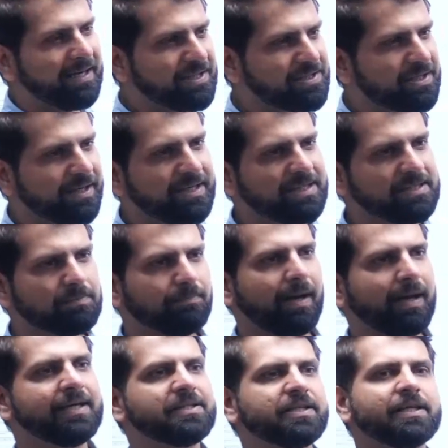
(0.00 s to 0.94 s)
studies.
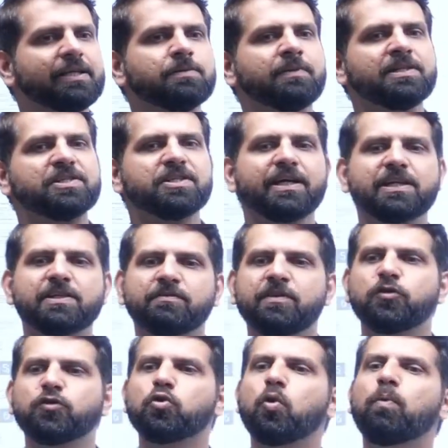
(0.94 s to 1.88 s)
Pilot studies means studies we
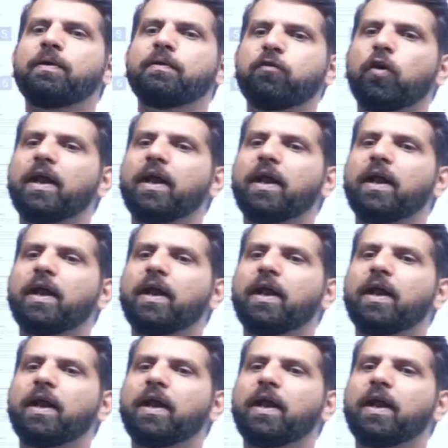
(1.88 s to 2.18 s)
do before